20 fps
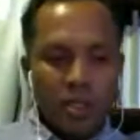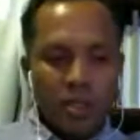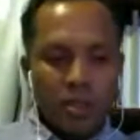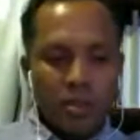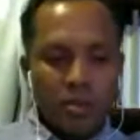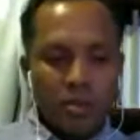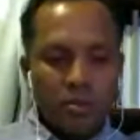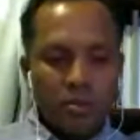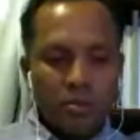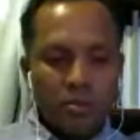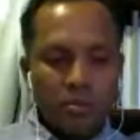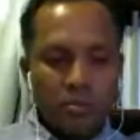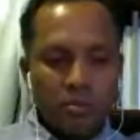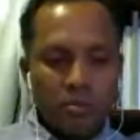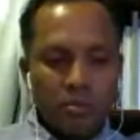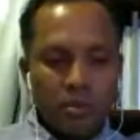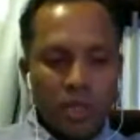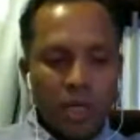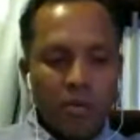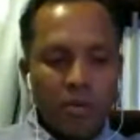
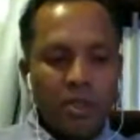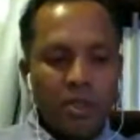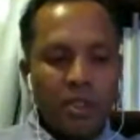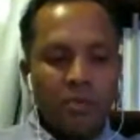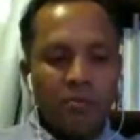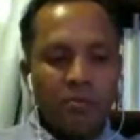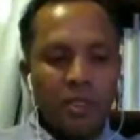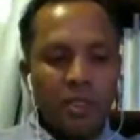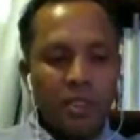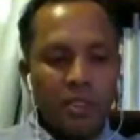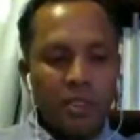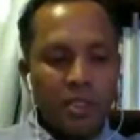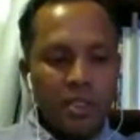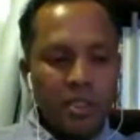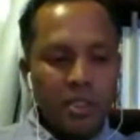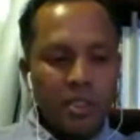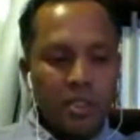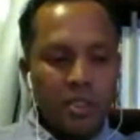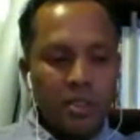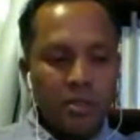have a different
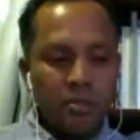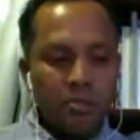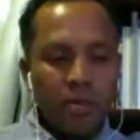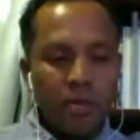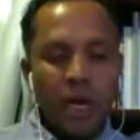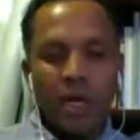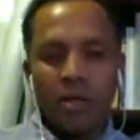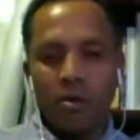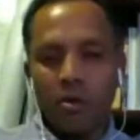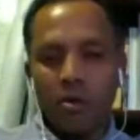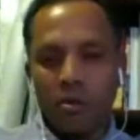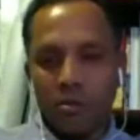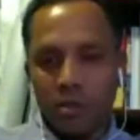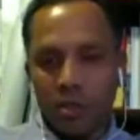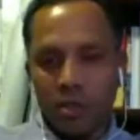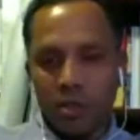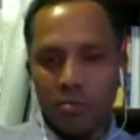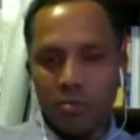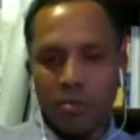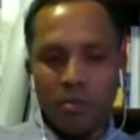background
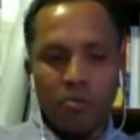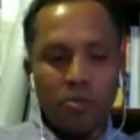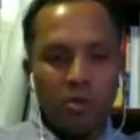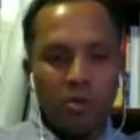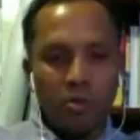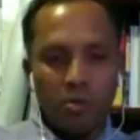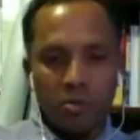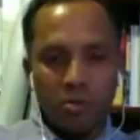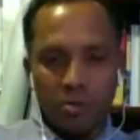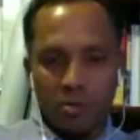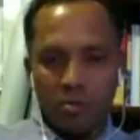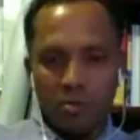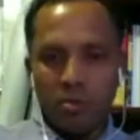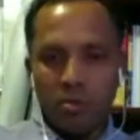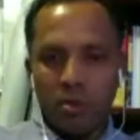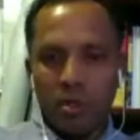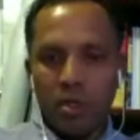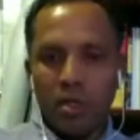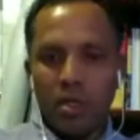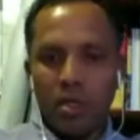before
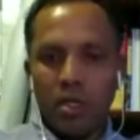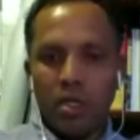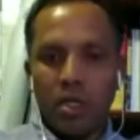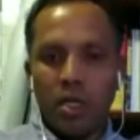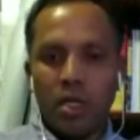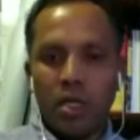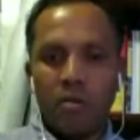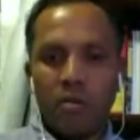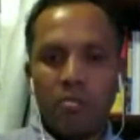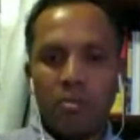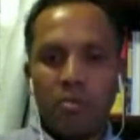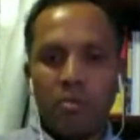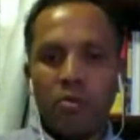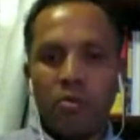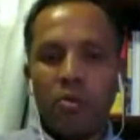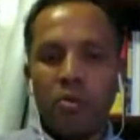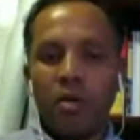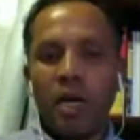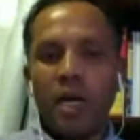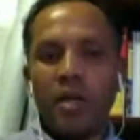
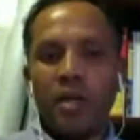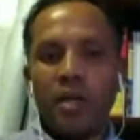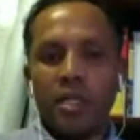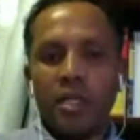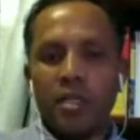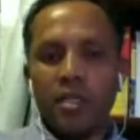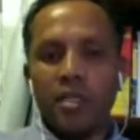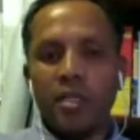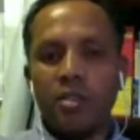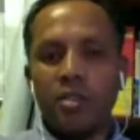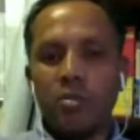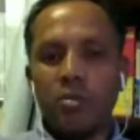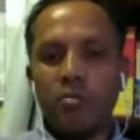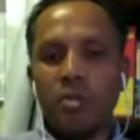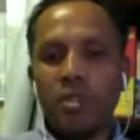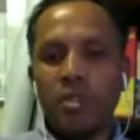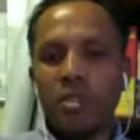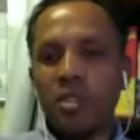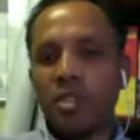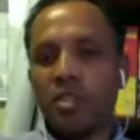I
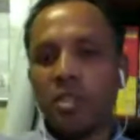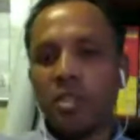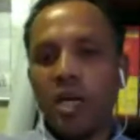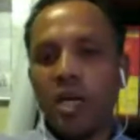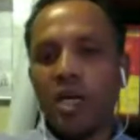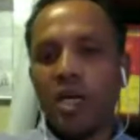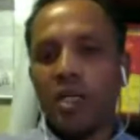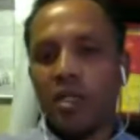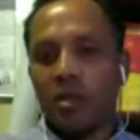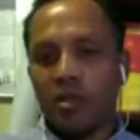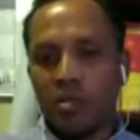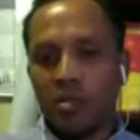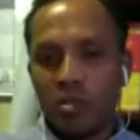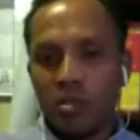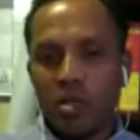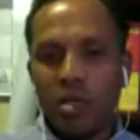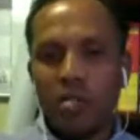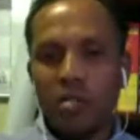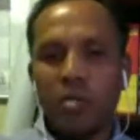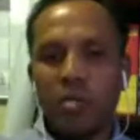entered into business
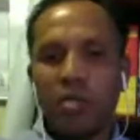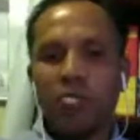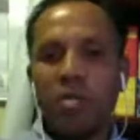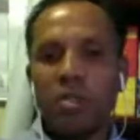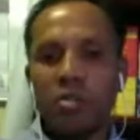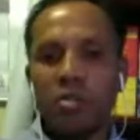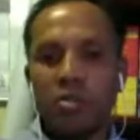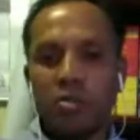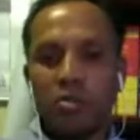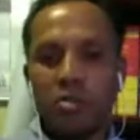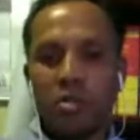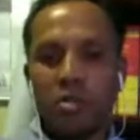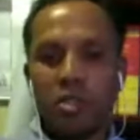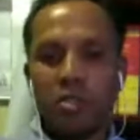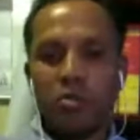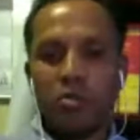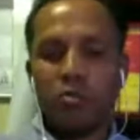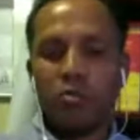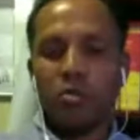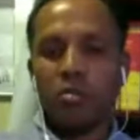line or start my
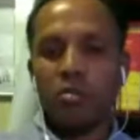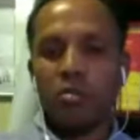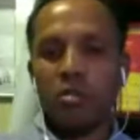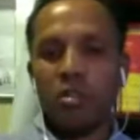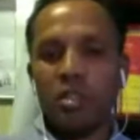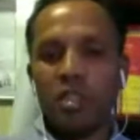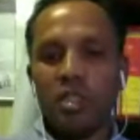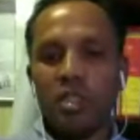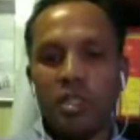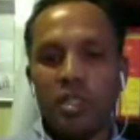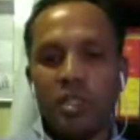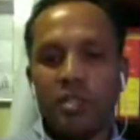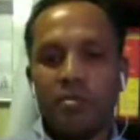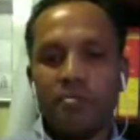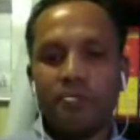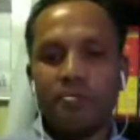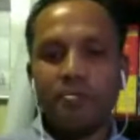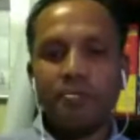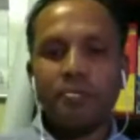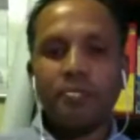ventures in
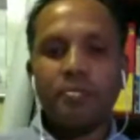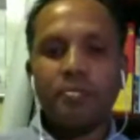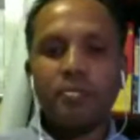2013.